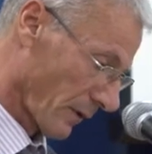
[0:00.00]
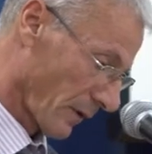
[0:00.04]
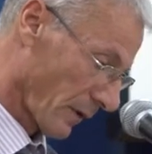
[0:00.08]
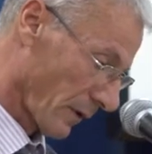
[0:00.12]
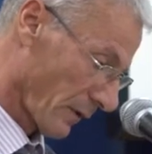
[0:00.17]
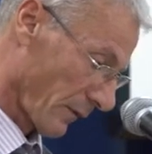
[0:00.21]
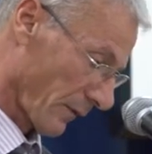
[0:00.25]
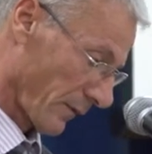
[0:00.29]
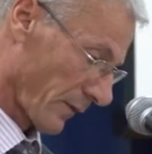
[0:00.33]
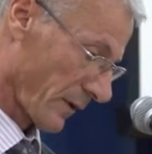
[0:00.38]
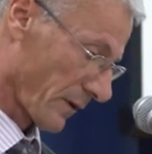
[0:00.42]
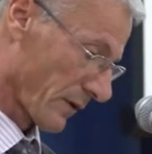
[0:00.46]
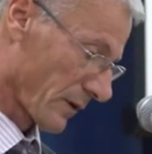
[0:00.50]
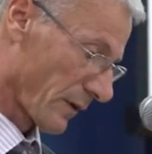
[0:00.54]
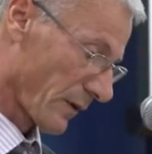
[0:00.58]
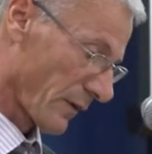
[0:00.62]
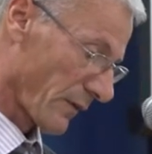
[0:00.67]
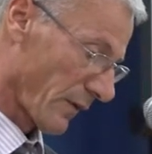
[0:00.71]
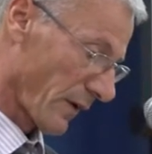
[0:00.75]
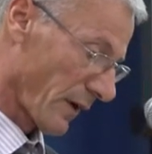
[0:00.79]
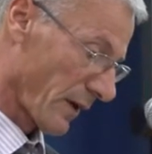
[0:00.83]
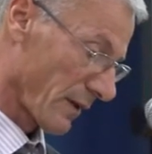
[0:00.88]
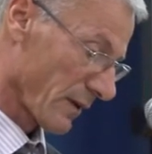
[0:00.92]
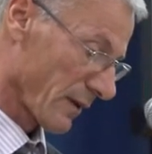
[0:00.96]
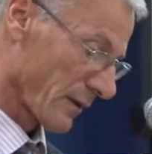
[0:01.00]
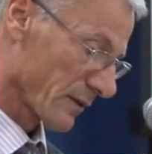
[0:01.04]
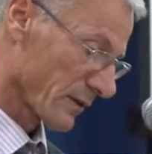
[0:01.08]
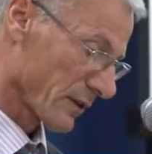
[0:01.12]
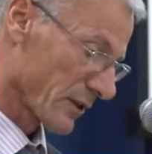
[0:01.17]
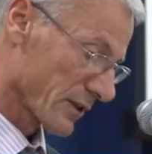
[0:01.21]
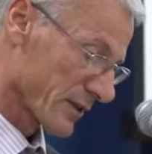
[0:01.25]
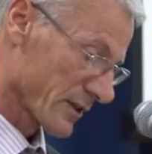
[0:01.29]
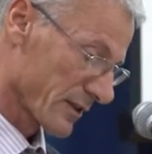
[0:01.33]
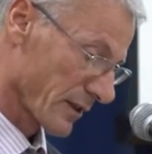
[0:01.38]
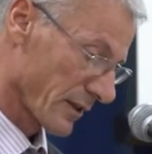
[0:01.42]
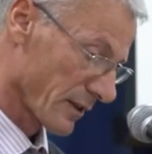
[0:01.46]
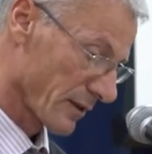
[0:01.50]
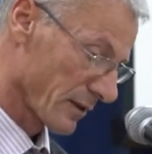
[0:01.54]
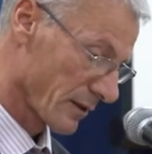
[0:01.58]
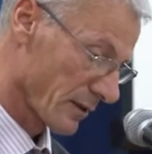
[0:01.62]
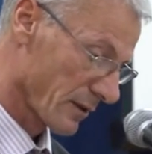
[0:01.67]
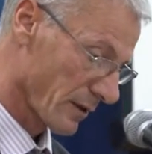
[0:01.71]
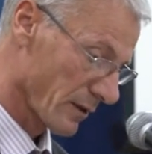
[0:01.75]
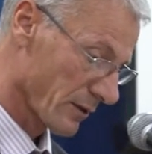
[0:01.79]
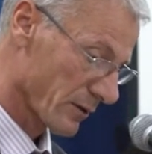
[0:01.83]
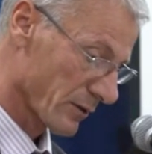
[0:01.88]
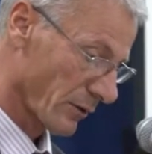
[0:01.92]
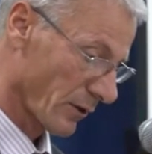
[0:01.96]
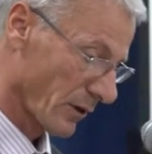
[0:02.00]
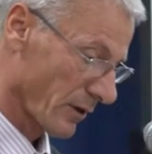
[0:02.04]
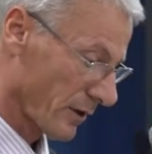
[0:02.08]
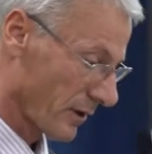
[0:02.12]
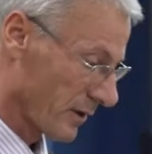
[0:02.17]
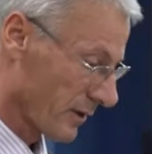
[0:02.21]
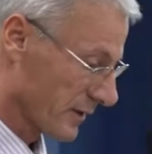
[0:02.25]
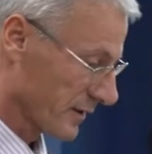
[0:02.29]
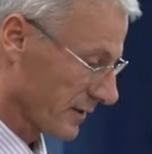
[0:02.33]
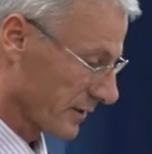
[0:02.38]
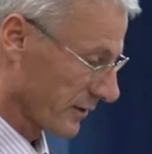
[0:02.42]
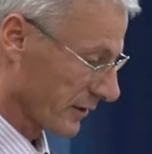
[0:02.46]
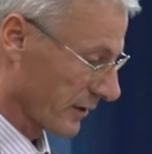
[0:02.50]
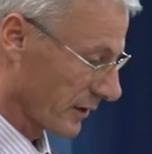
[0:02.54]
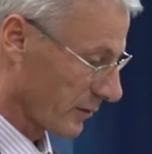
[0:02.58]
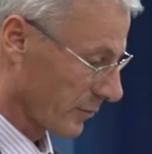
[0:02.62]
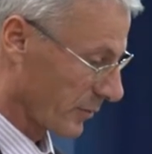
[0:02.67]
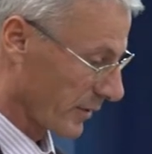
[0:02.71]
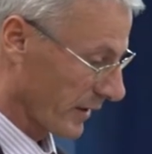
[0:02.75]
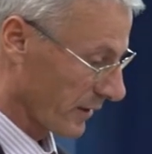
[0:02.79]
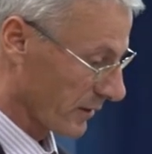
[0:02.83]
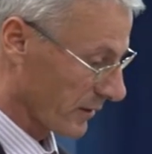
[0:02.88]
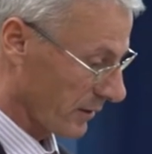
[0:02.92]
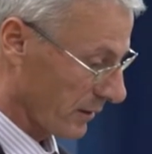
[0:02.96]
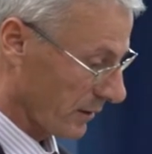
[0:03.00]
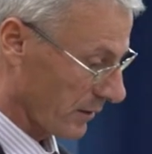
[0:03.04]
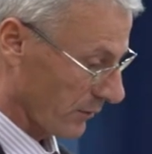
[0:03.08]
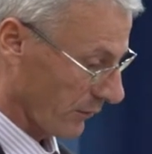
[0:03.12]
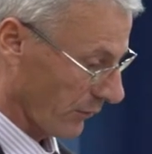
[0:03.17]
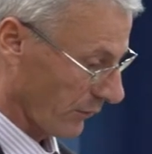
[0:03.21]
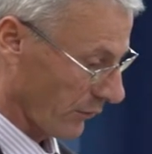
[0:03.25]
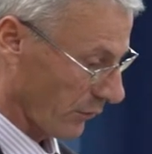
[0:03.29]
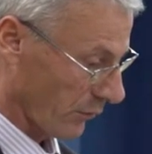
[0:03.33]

of interfaith understanding and tolerance in Albania